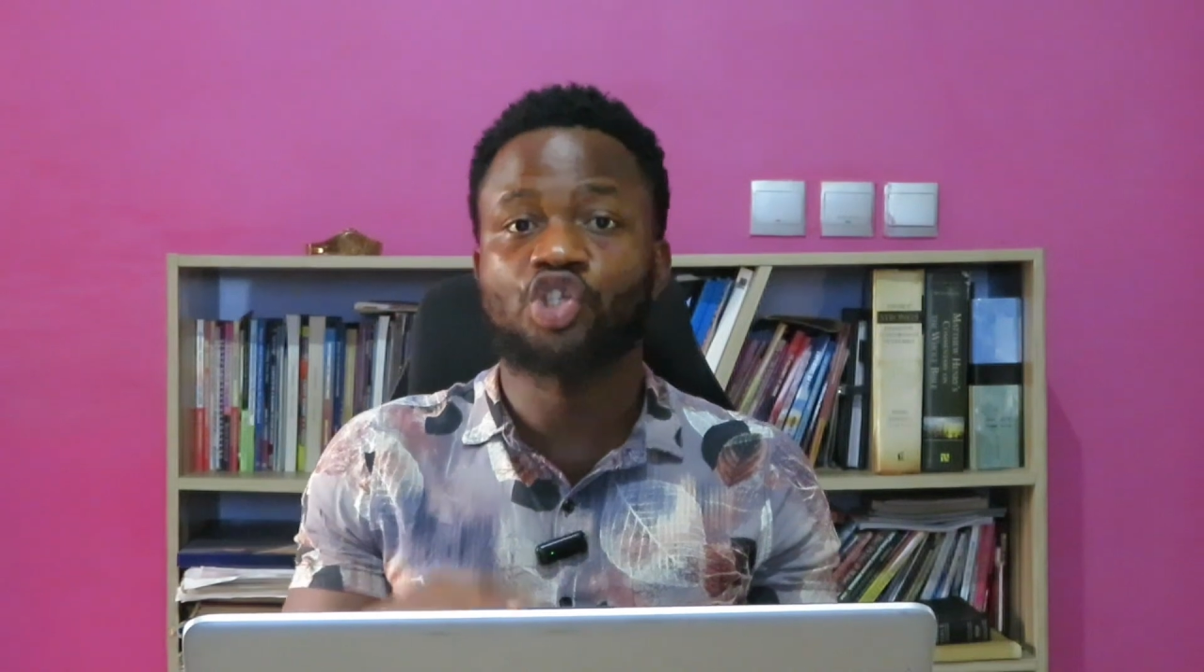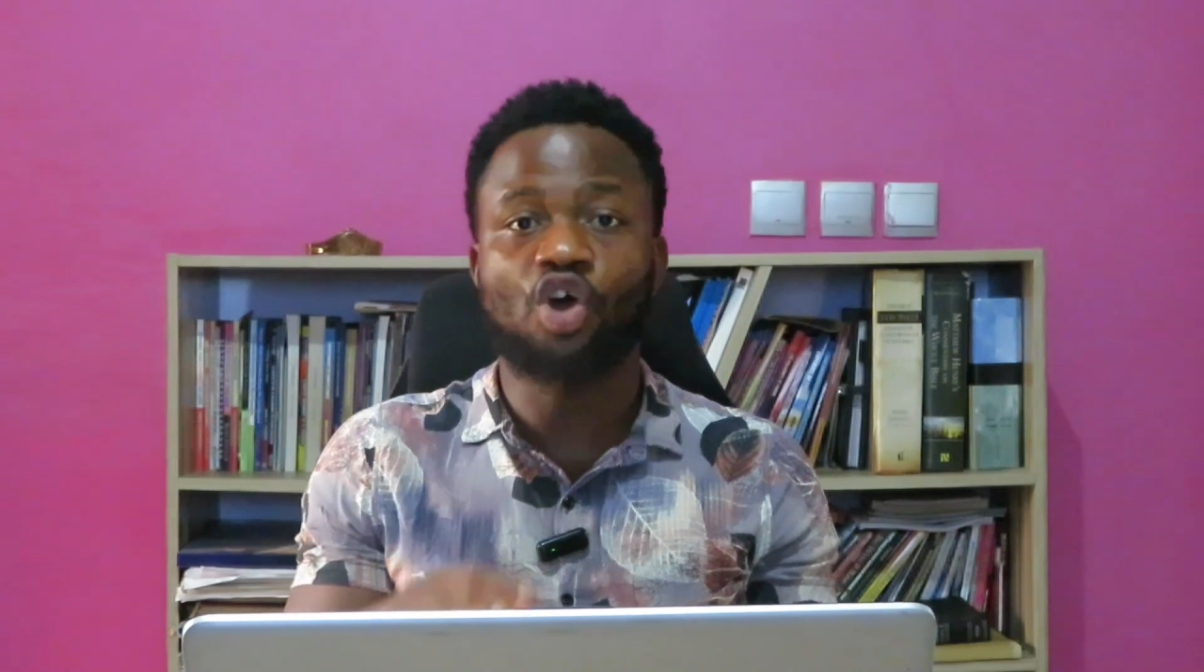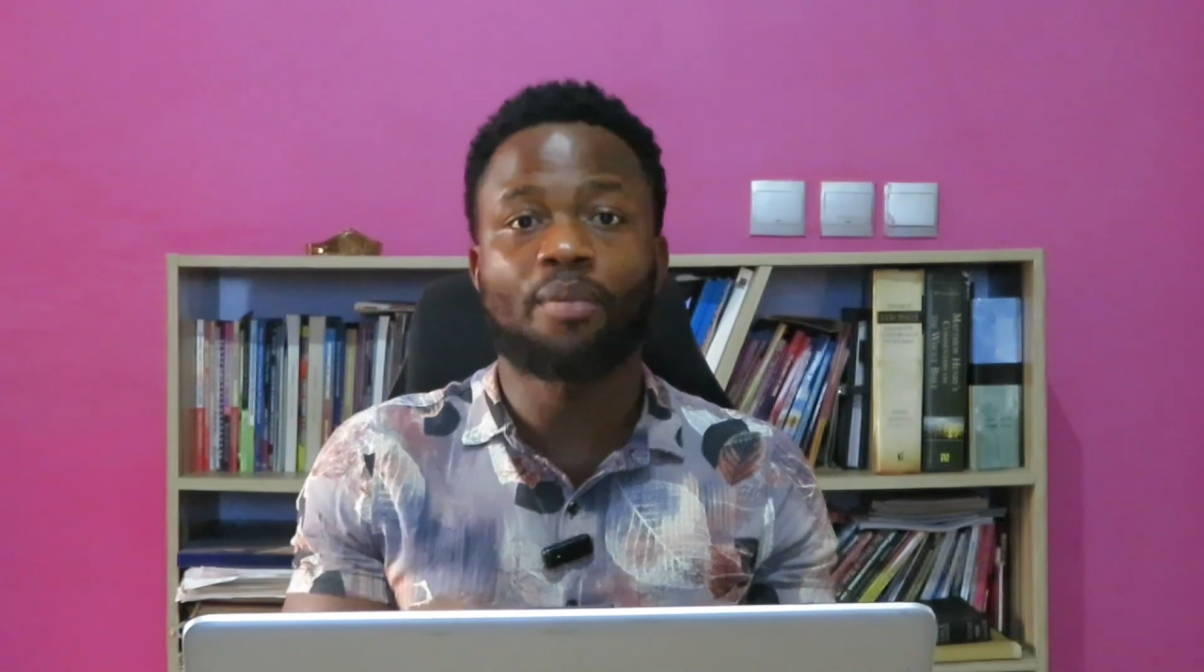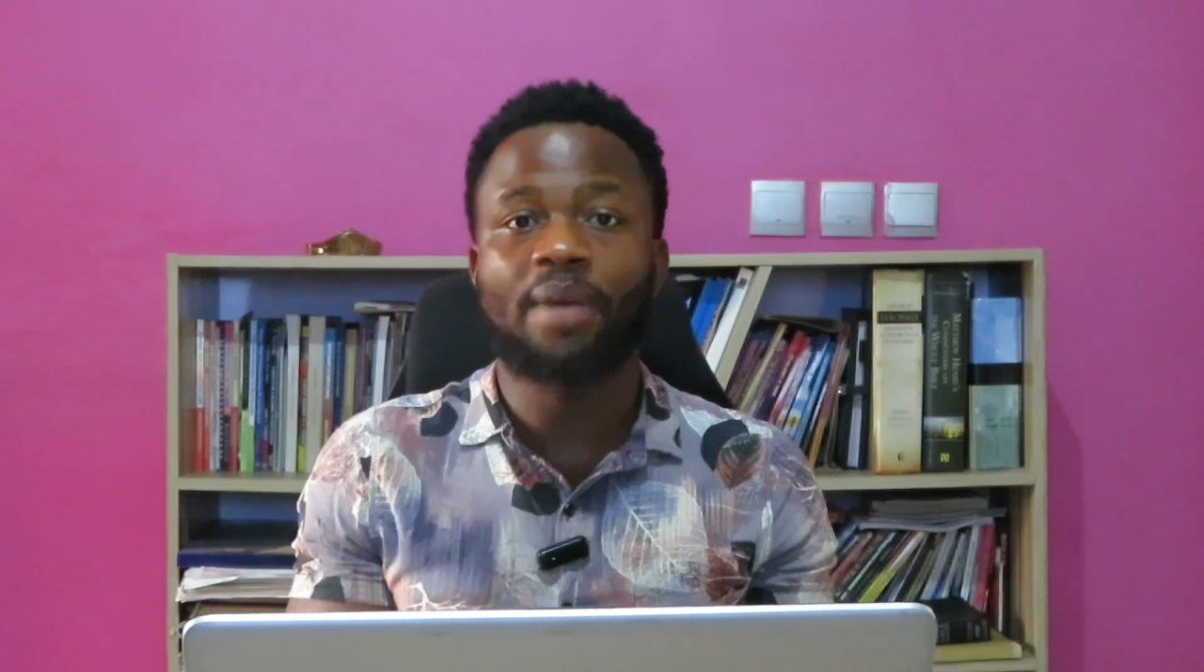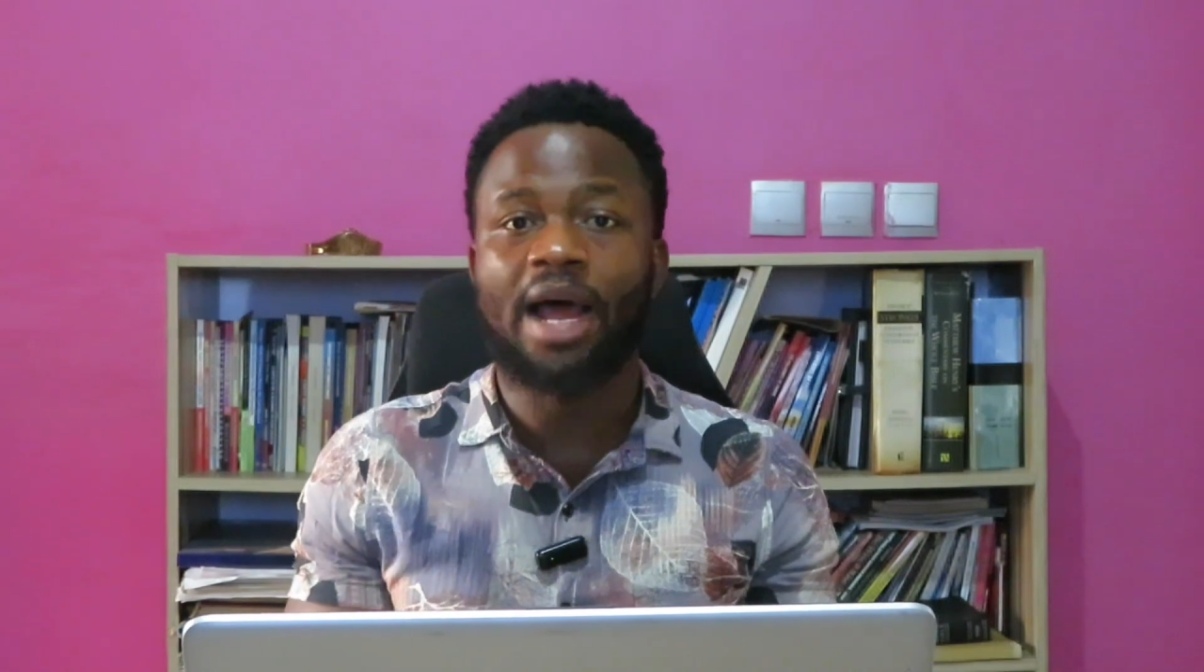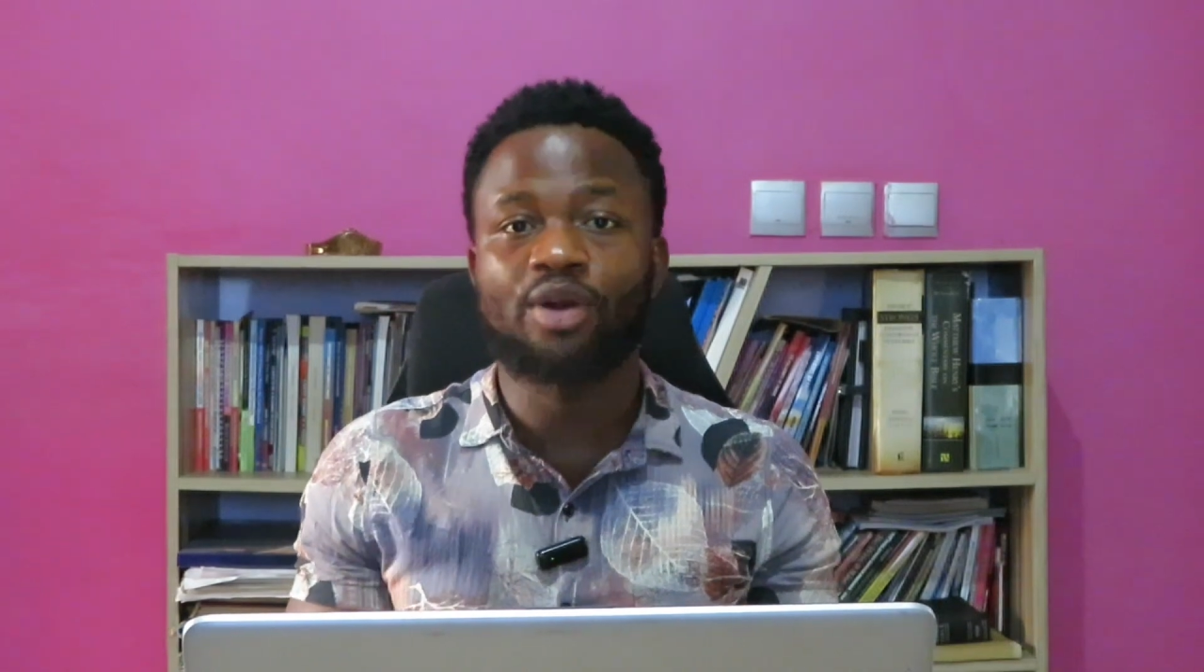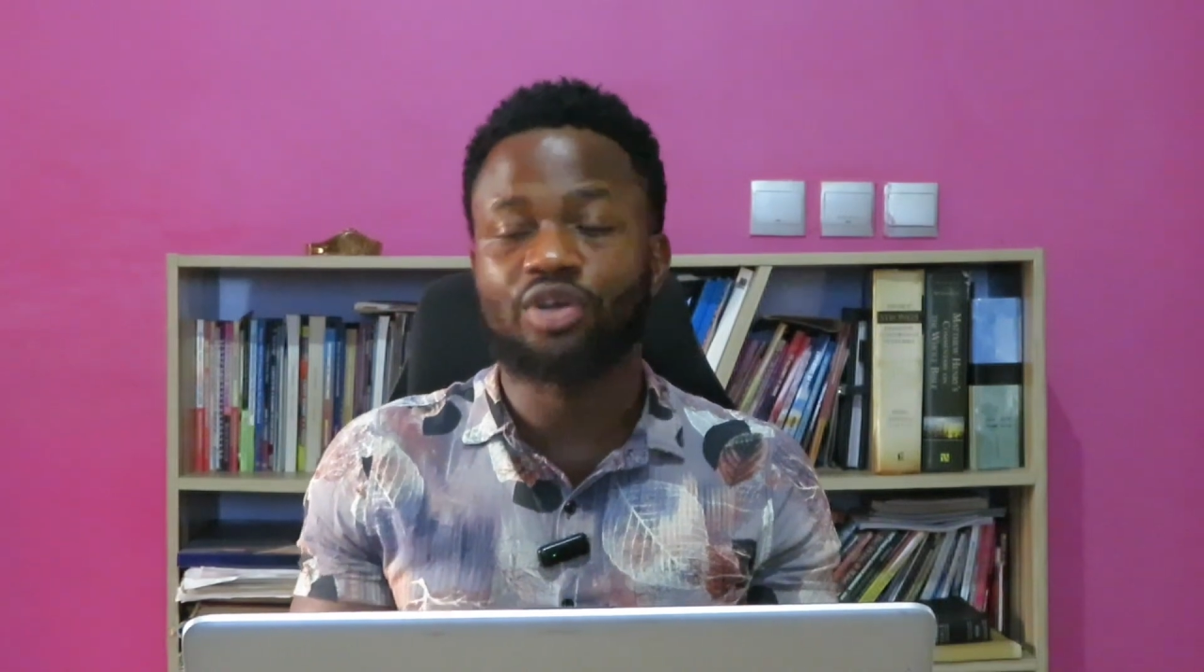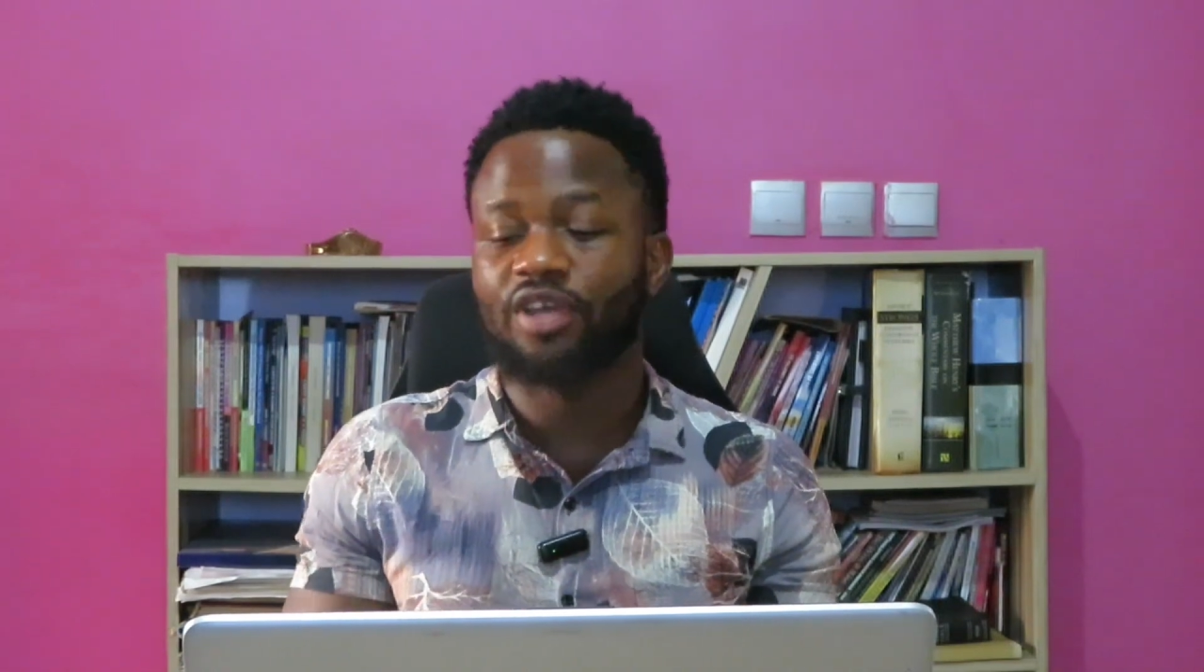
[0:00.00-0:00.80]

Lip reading: Some